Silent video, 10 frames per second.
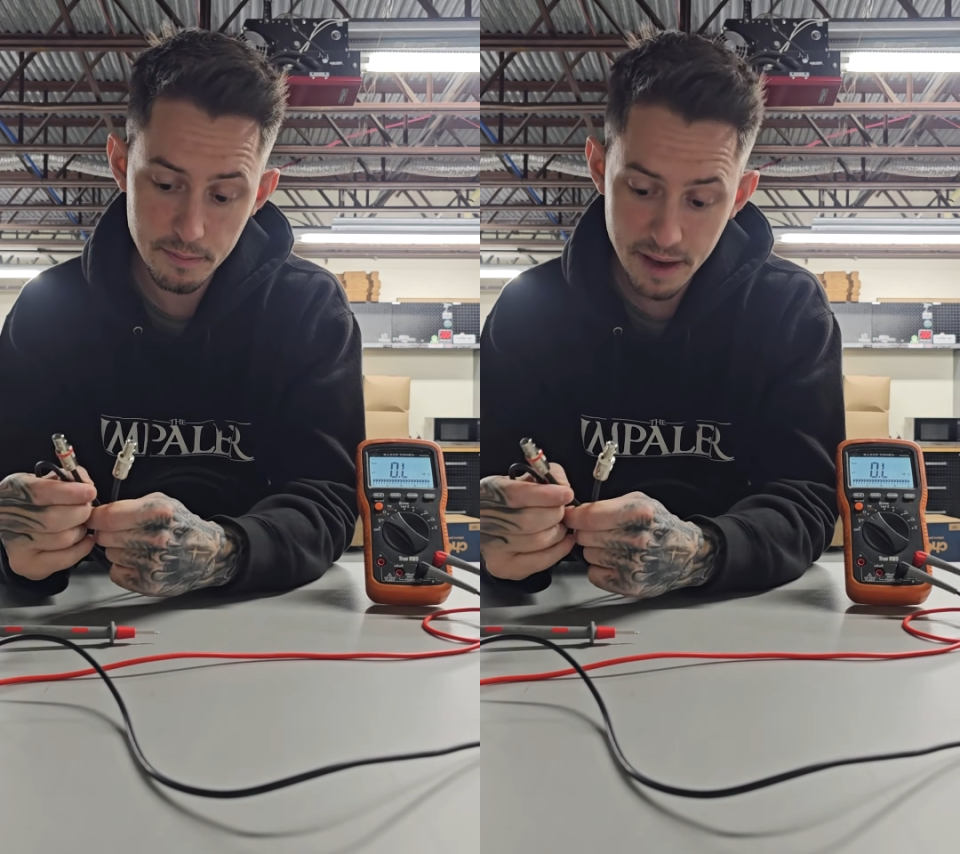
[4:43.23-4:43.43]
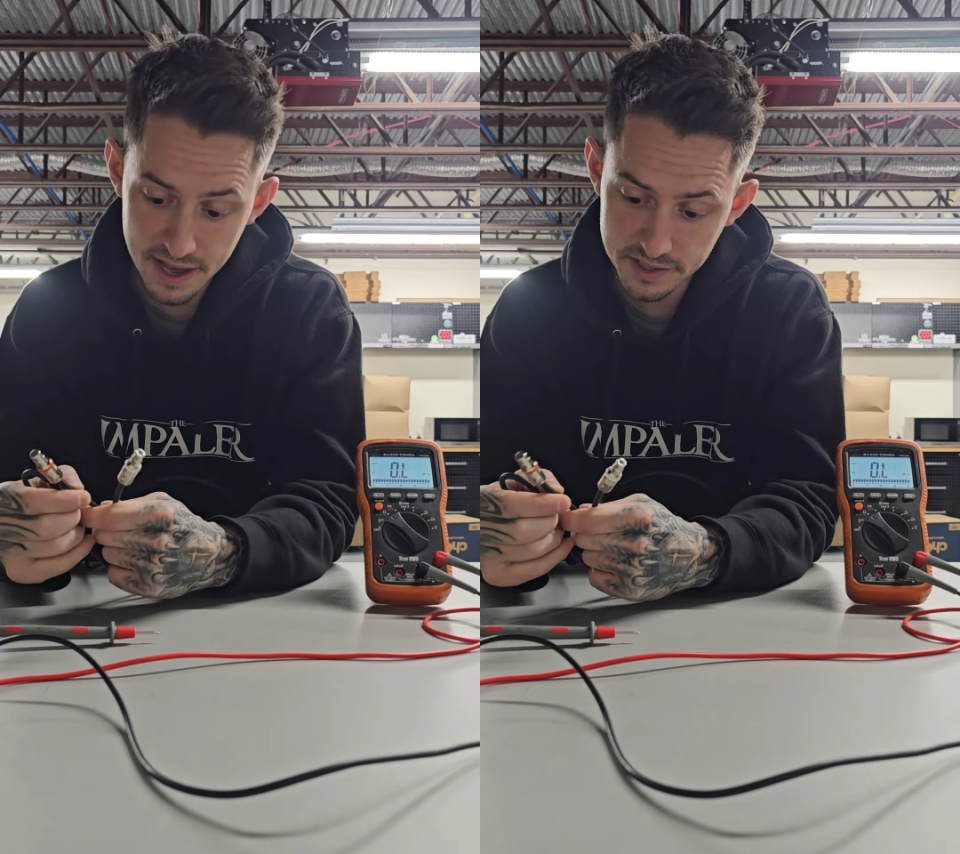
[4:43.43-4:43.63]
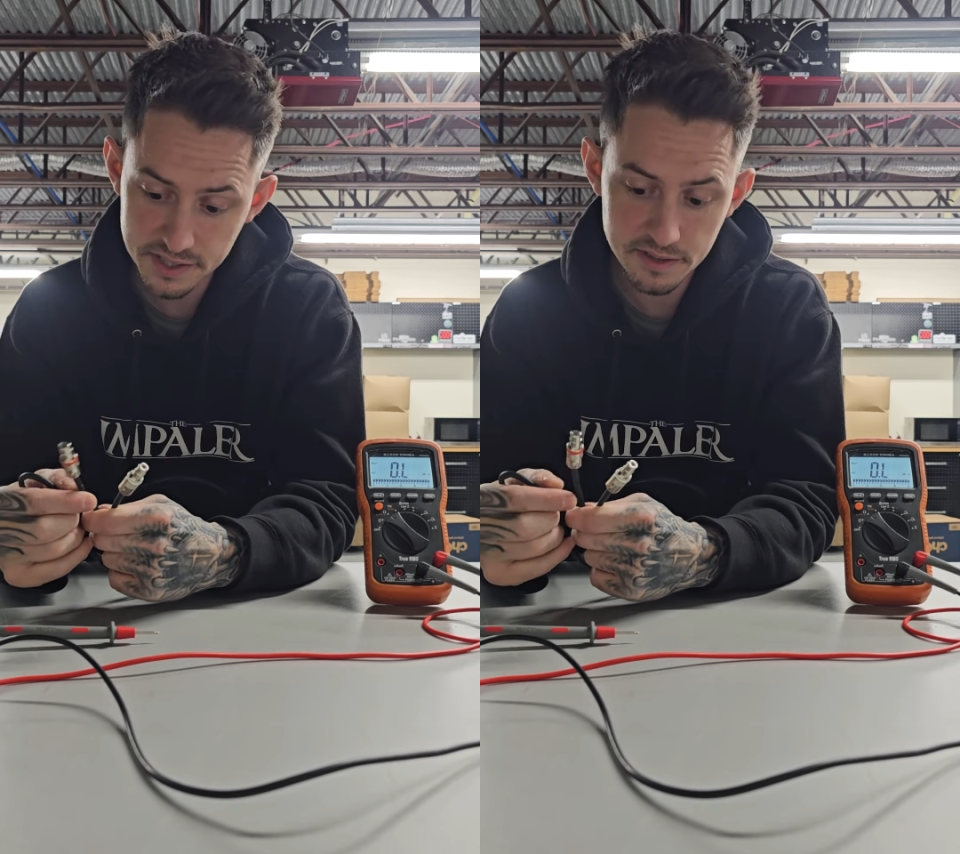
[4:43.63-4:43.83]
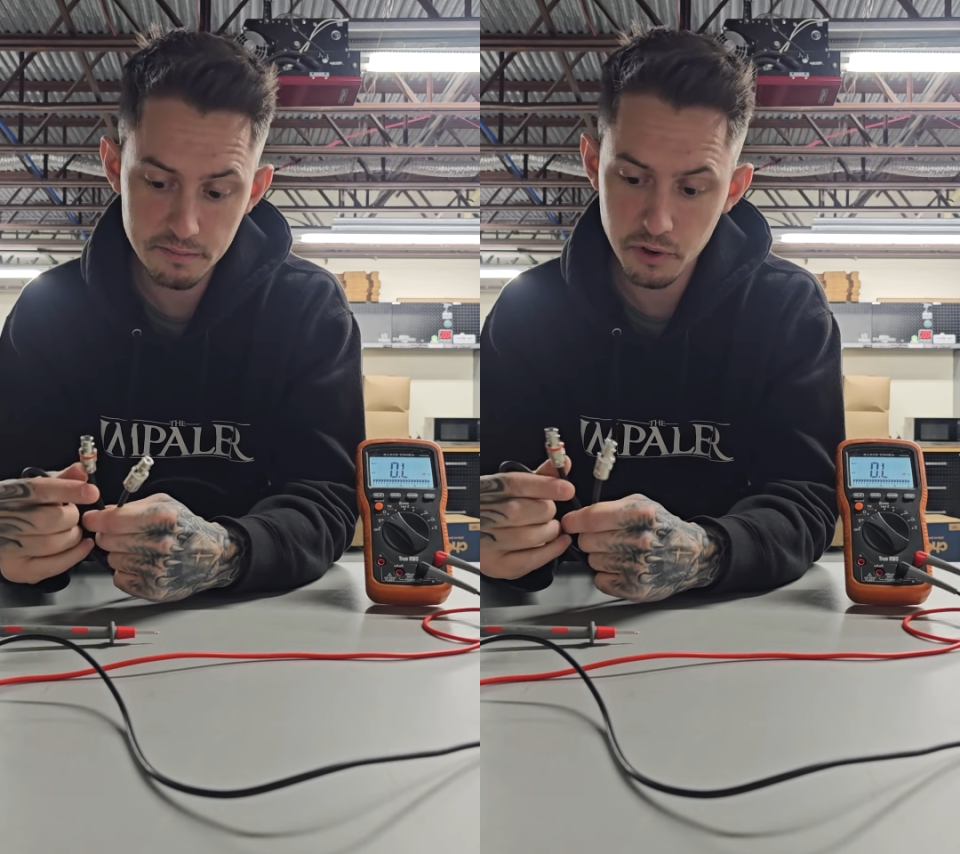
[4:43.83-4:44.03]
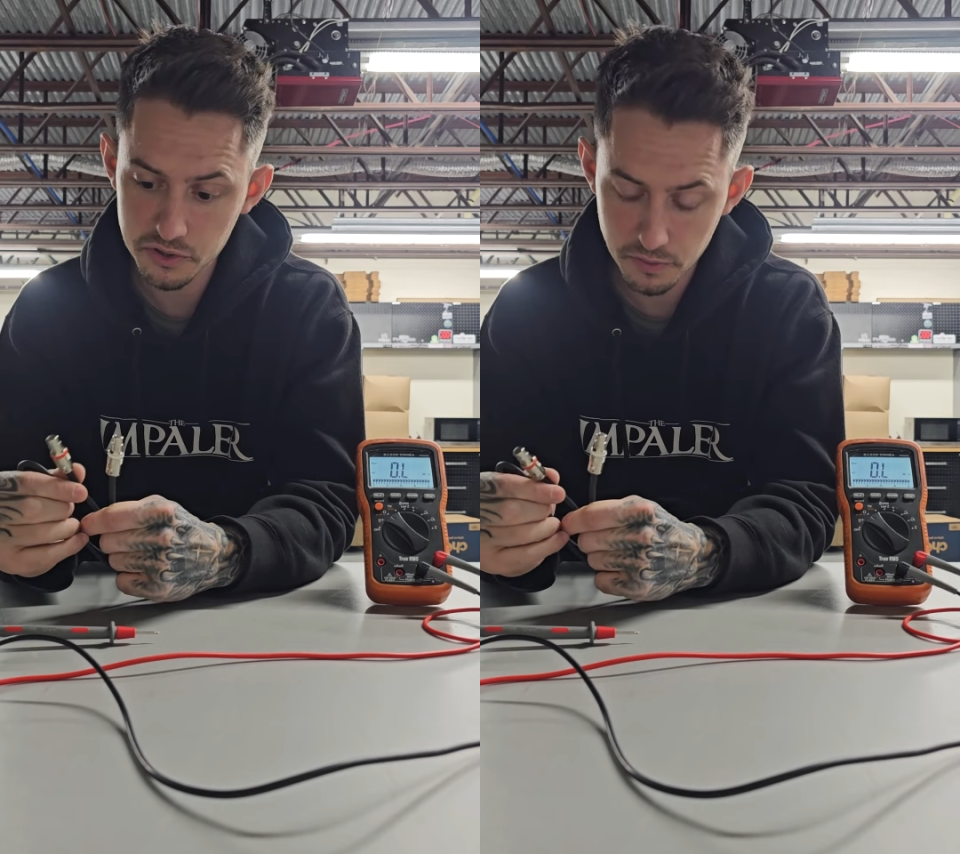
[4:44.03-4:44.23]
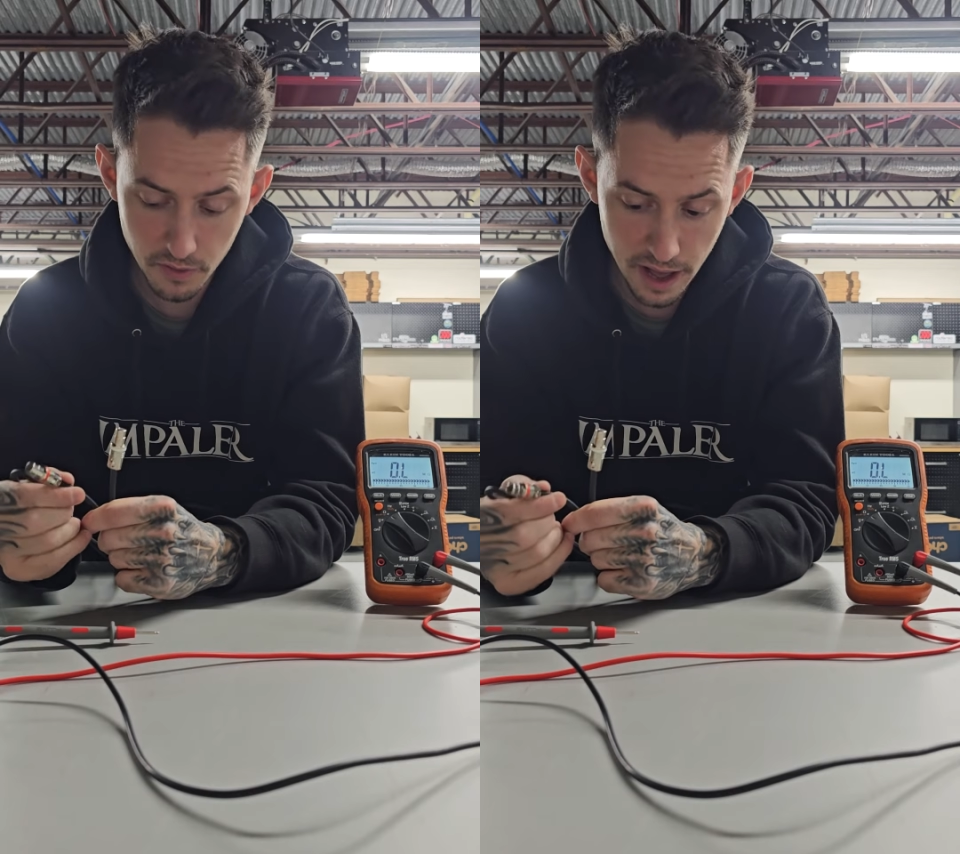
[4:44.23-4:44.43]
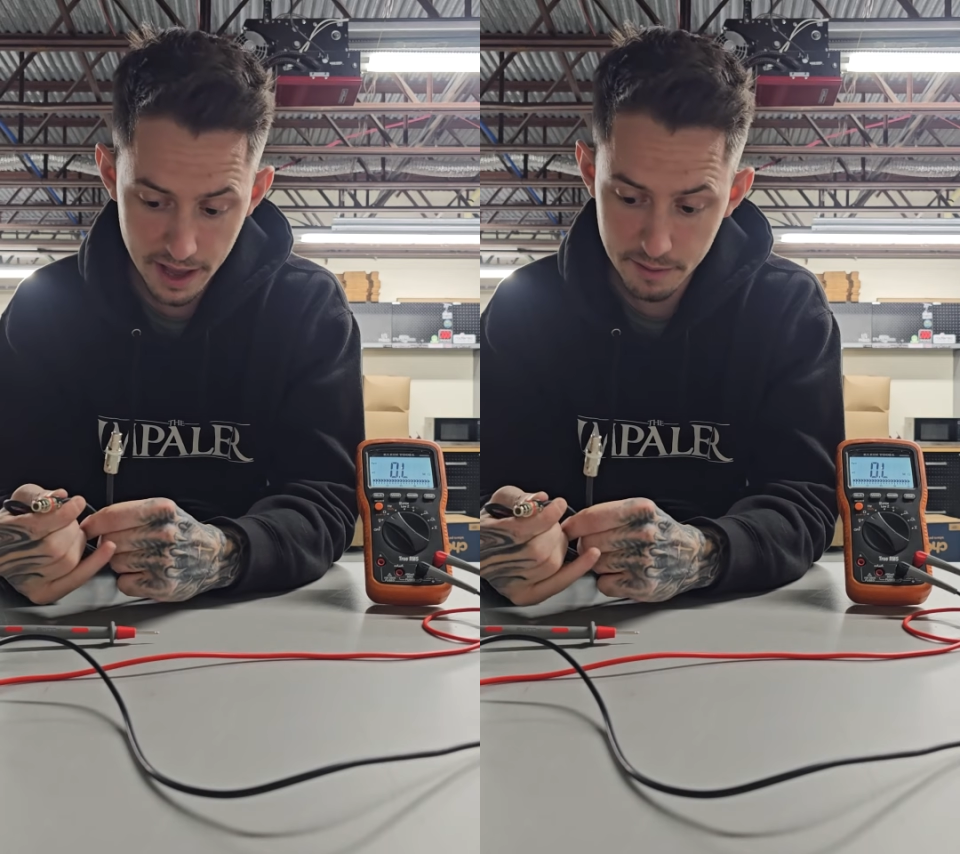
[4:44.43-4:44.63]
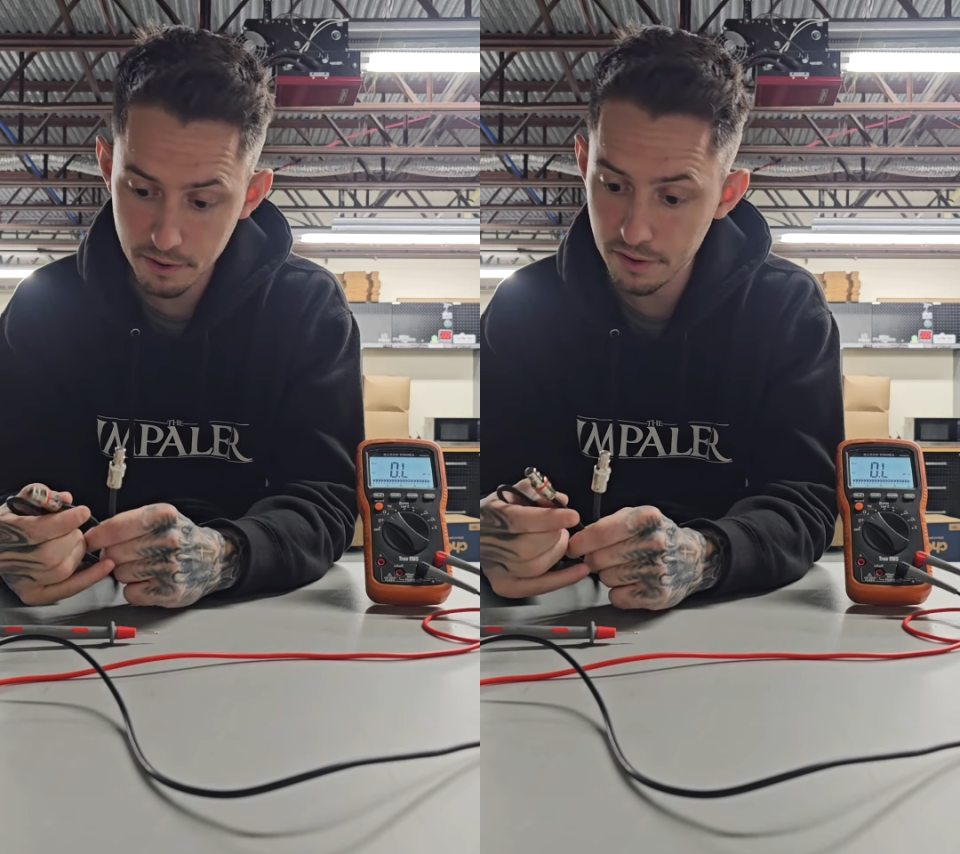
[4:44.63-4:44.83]
best, most
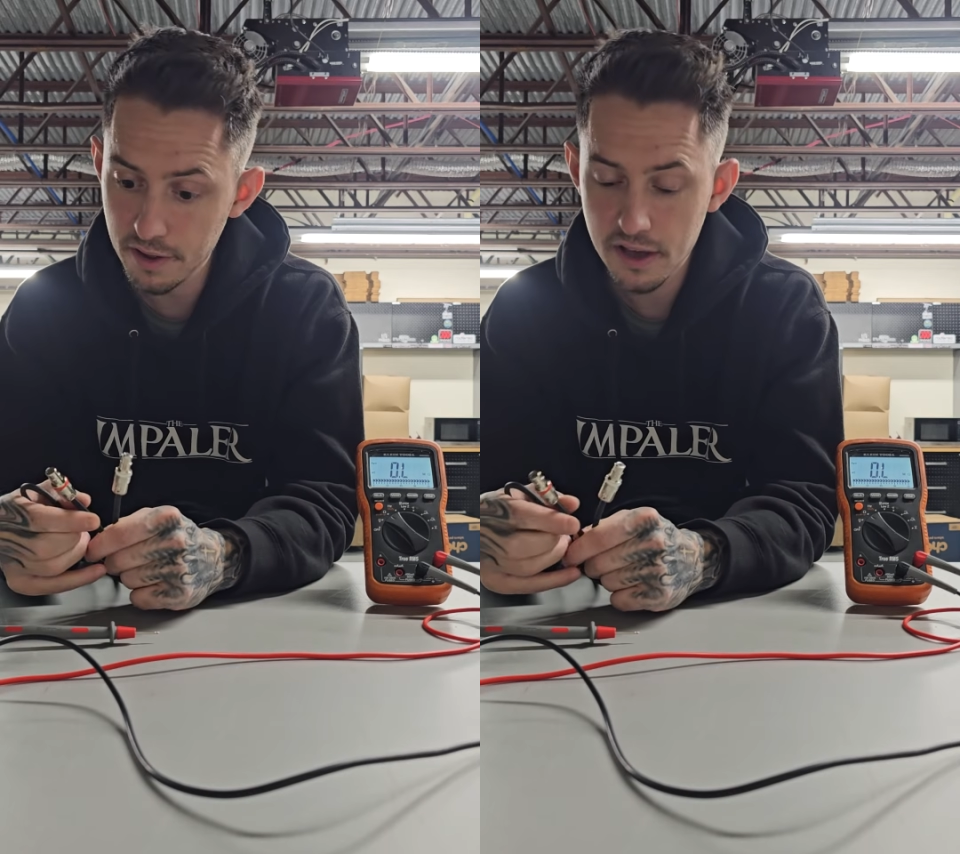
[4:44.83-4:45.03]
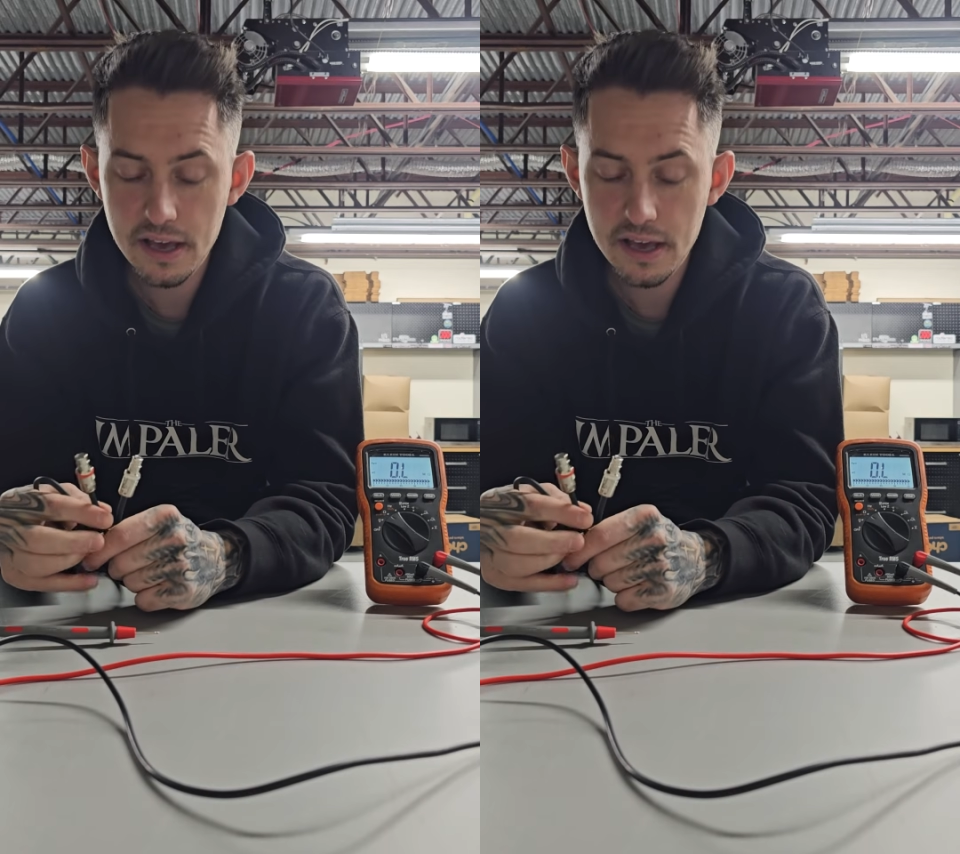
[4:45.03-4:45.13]
reliable,